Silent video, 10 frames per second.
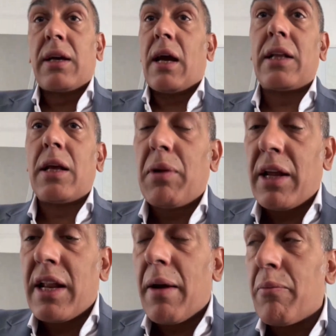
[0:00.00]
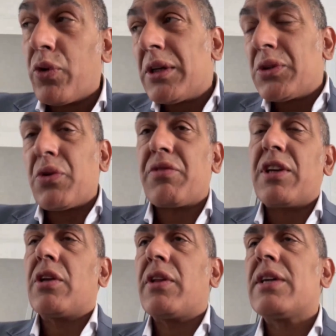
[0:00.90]
Can they play netball? That sort of
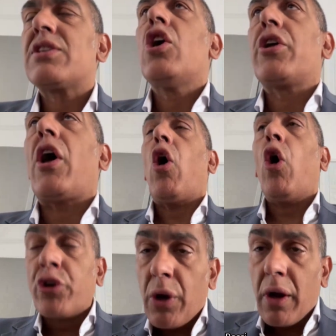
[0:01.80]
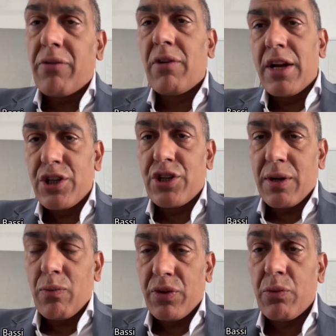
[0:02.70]
thing. So there's an ongoing
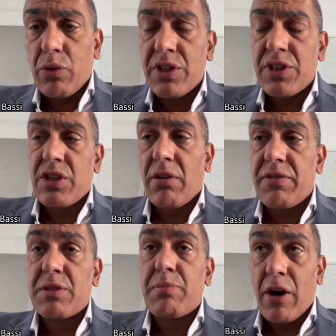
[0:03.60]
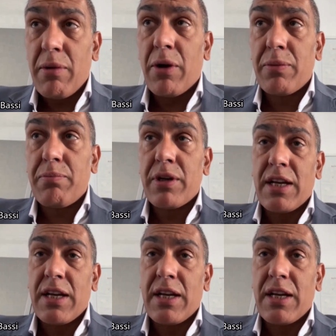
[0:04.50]
relationship with the staff is paramount.